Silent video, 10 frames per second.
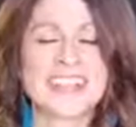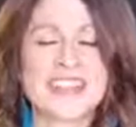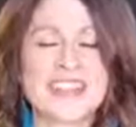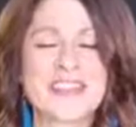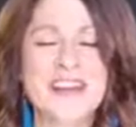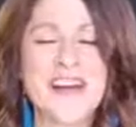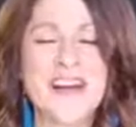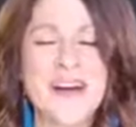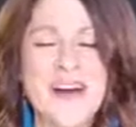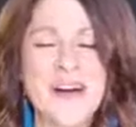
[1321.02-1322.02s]
through
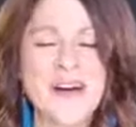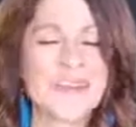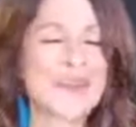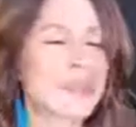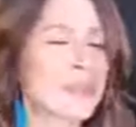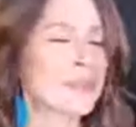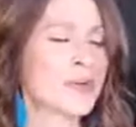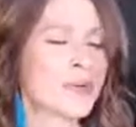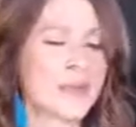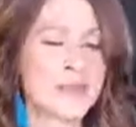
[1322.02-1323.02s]
all the
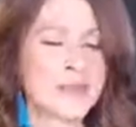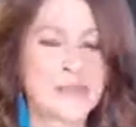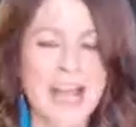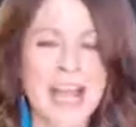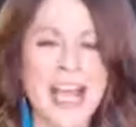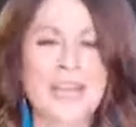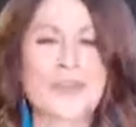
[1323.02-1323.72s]
people on the planet